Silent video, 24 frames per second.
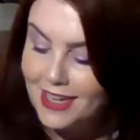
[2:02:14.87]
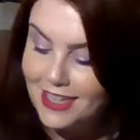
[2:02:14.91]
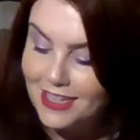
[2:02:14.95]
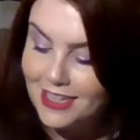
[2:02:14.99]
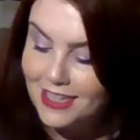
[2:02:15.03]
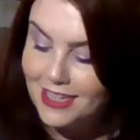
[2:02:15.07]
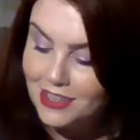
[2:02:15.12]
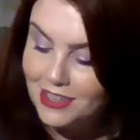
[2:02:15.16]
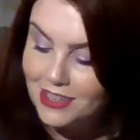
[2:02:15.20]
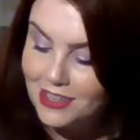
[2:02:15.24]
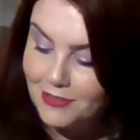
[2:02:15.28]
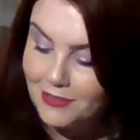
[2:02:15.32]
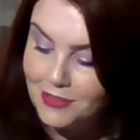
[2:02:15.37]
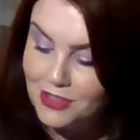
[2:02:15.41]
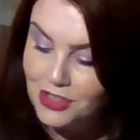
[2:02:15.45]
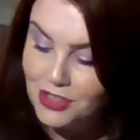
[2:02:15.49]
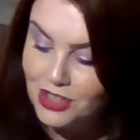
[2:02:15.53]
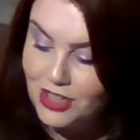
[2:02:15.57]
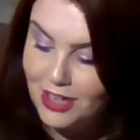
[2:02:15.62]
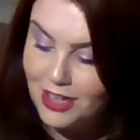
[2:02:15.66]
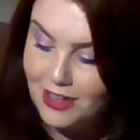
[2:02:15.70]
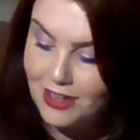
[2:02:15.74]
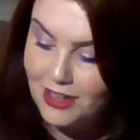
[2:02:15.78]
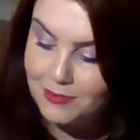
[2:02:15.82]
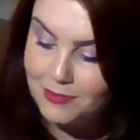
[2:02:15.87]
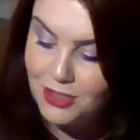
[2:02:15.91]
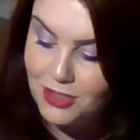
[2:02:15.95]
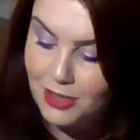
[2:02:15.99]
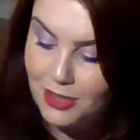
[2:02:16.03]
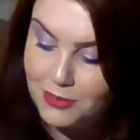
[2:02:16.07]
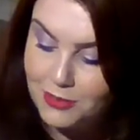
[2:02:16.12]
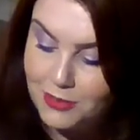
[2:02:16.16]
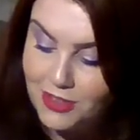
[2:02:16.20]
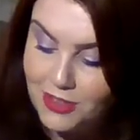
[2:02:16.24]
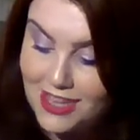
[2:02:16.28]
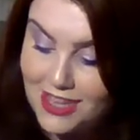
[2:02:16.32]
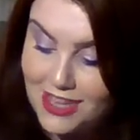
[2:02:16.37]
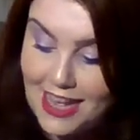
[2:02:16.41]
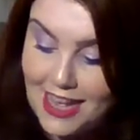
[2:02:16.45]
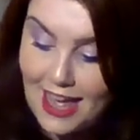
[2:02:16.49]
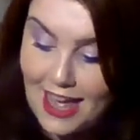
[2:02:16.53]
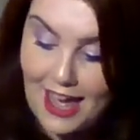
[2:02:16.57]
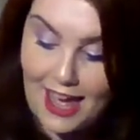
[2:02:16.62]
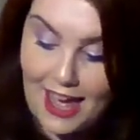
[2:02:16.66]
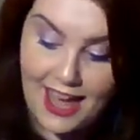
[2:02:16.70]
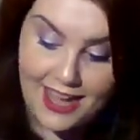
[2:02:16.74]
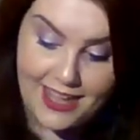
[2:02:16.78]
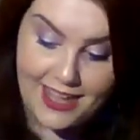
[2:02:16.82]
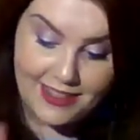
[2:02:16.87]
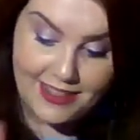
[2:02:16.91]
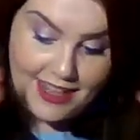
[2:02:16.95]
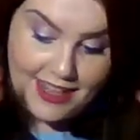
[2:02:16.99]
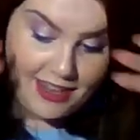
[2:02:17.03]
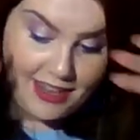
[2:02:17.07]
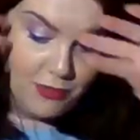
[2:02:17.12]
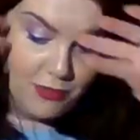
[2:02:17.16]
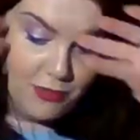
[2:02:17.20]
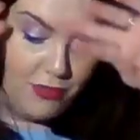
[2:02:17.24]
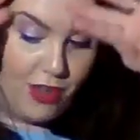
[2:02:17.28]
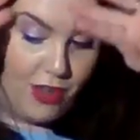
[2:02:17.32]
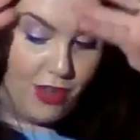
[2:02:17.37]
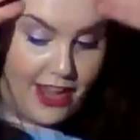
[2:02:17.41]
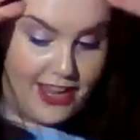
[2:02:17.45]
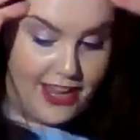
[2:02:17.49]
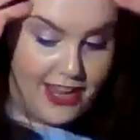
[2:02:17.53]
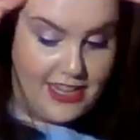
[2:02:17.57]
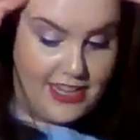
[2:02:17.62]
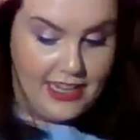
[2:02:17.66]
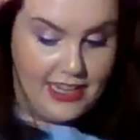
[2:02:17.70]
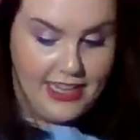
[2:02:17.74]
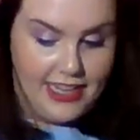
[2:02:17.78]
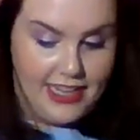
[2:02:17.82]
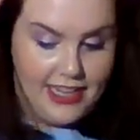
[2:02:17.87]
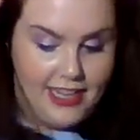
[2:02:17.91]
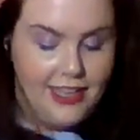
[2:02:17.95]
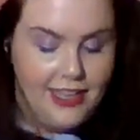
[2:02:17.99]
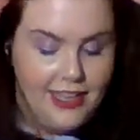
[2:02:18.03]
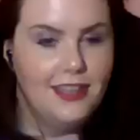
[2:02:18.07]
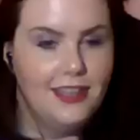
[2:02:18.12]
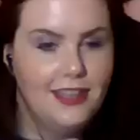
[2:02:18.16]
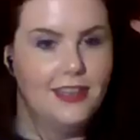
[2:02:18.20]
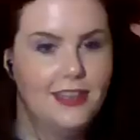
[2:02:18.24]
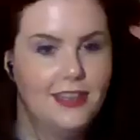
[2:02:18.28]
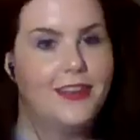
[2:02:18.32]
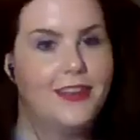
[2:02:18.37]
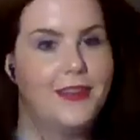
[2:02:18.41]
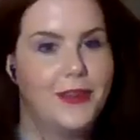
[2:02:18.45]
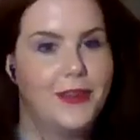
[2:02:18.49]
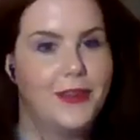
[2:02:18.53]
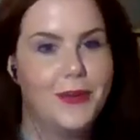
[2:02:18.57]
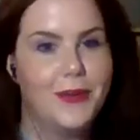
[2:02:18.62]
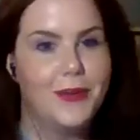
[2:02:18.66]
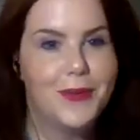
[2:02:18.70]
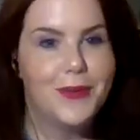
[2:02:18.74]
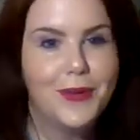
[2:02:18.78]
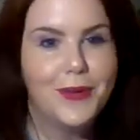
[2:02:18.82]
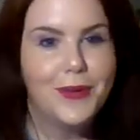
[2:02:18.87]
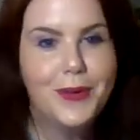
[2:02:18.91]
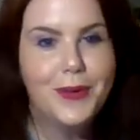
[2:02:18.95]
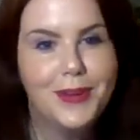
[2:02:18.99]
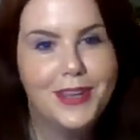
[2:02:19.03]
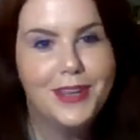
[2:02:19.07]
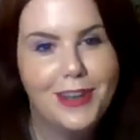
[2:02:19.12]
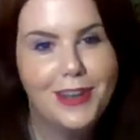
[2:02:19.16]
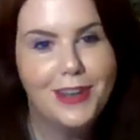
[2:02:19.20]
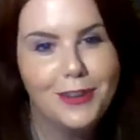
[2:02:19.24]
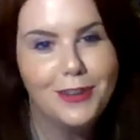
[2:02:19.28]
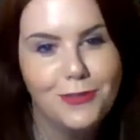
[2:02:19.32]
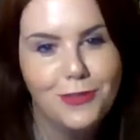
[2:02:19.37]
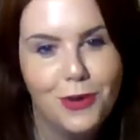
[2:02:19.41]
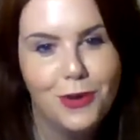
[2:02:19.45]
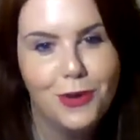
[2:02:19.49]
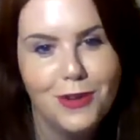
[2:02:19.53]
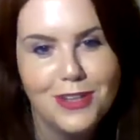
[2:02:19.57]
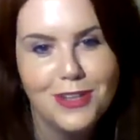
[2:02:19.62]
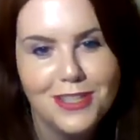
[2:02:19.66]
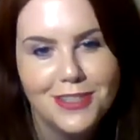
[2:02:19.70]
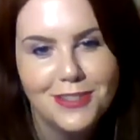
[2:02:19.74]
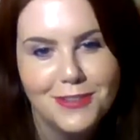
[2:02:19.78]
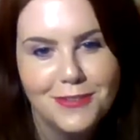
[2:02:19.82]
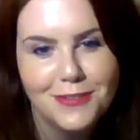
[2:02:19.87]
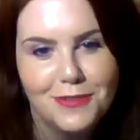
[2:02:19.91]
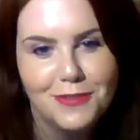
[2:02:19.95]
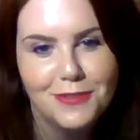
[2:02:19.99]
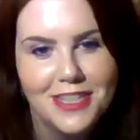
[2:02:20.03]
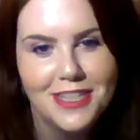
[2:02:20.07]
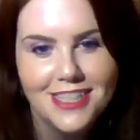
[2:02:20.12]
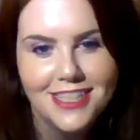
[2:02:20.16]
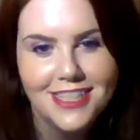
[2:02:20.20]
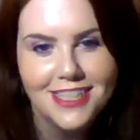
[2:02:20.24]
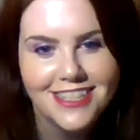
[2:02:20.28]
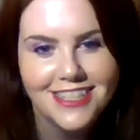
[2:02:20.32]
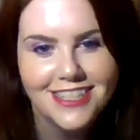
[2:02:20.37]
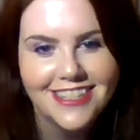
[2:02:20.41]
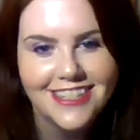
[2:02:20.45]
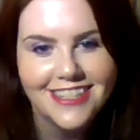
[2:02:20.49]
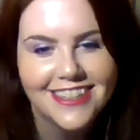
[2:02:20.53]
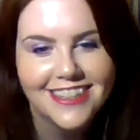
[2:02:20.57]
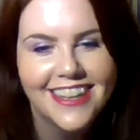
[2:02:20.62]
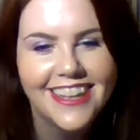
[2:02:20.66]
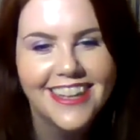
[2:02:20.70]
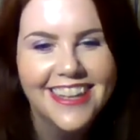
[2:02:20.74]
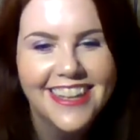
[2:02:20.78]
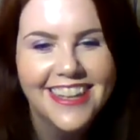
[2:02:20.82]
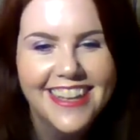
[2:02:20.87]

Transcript: had any Davos chapters. And then finally, who are you looking forward to in Feast?